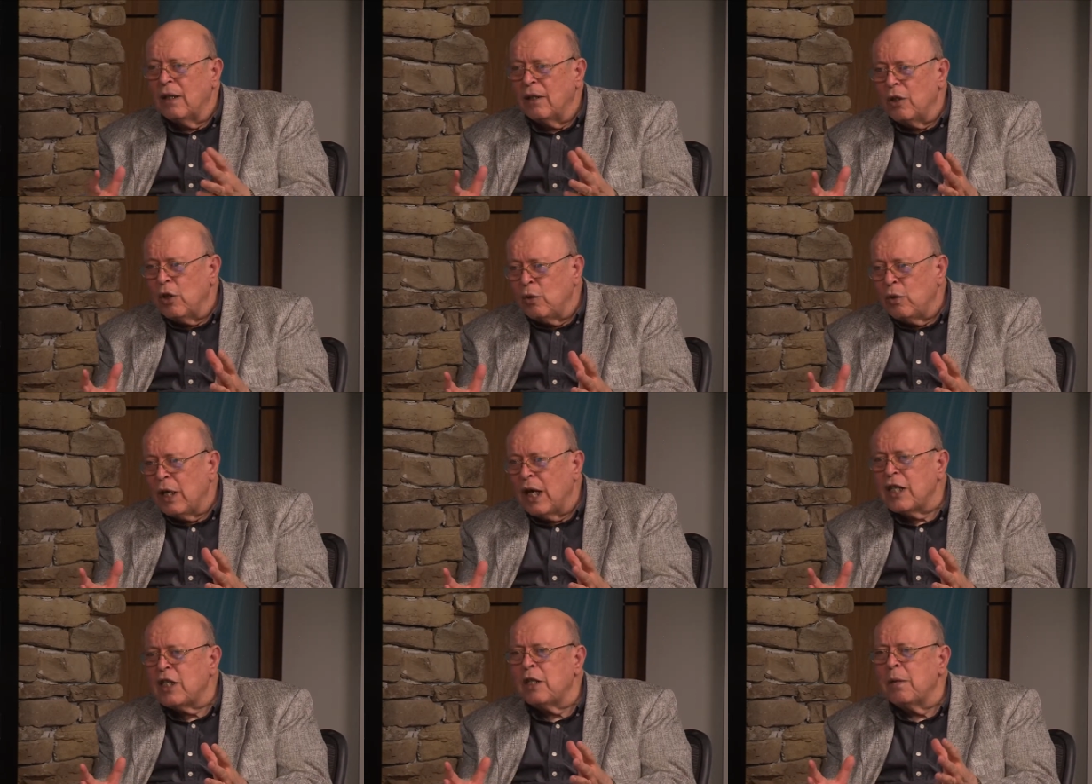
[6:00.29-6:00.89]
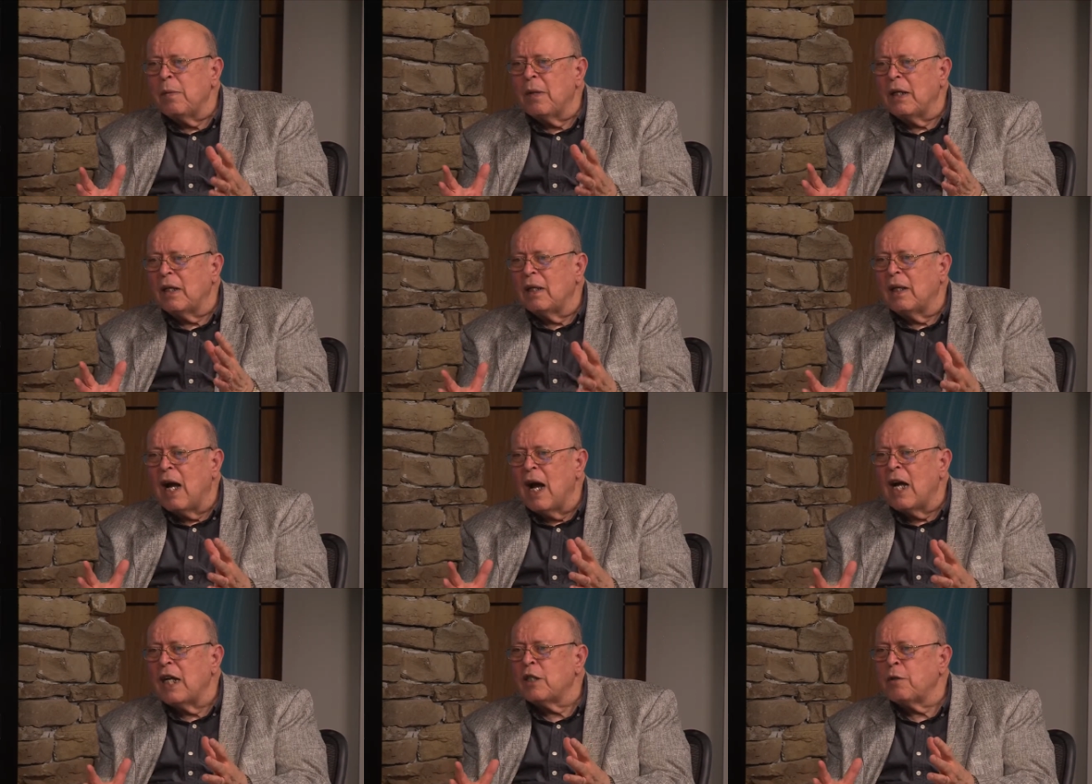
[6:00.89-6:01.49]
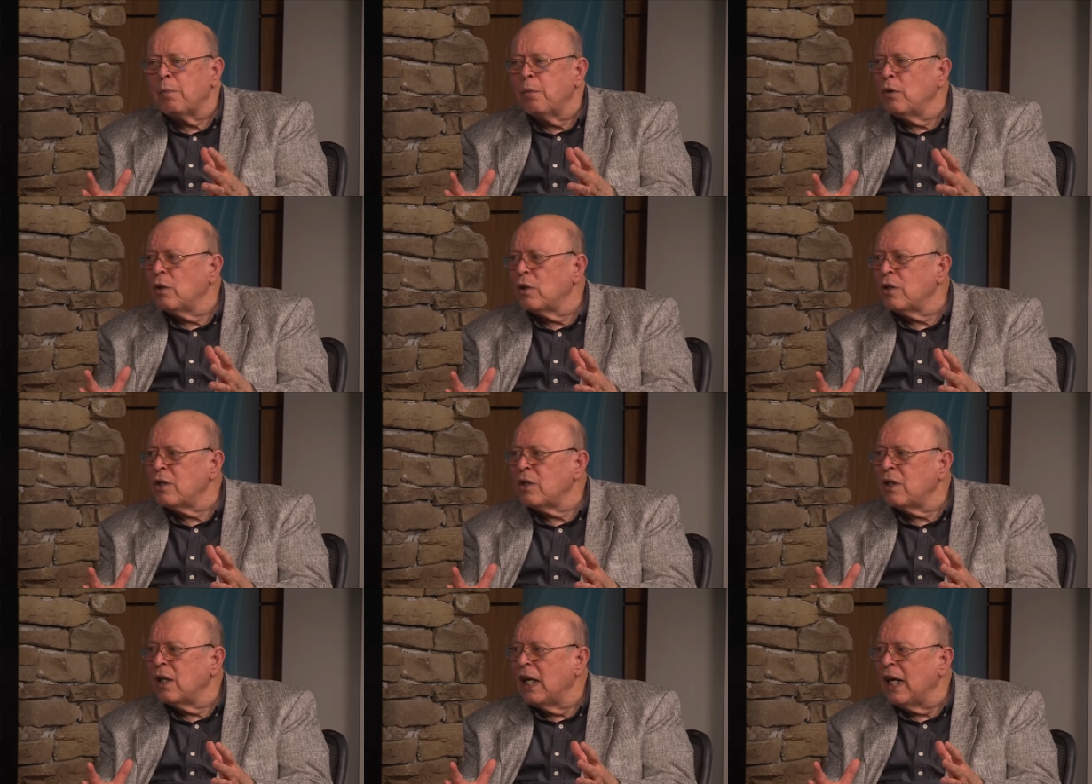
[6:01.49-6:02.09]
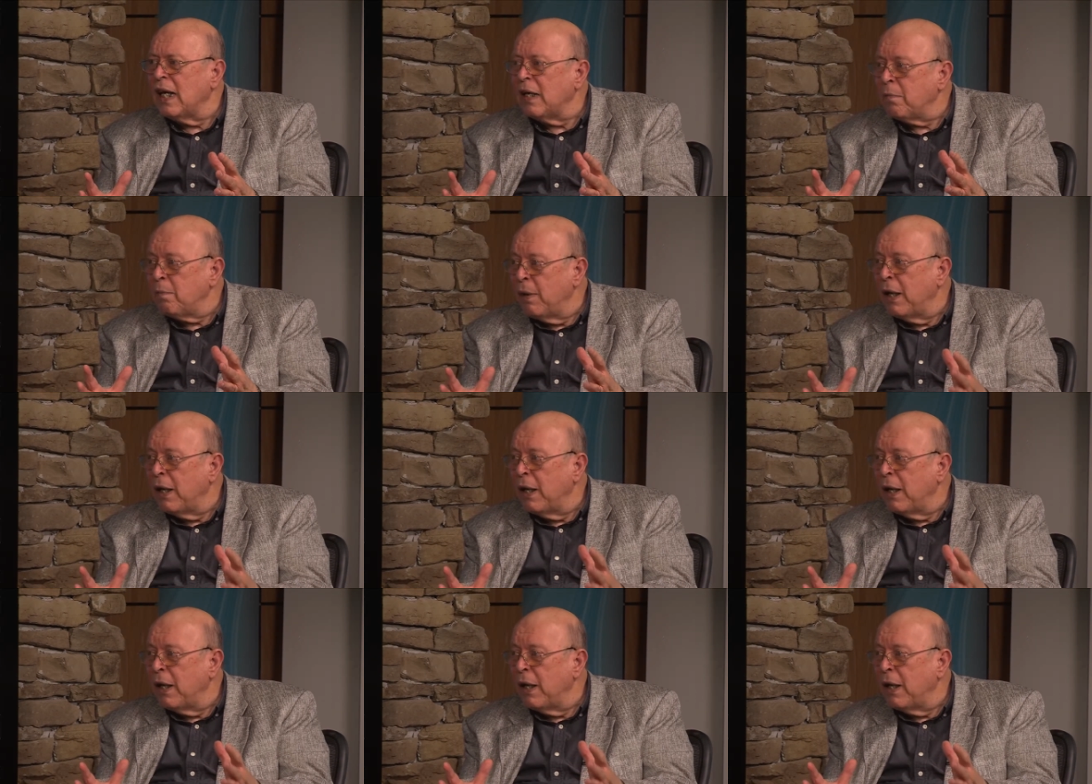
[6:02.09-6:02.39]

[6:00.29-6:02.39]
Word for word: New Testament gospels in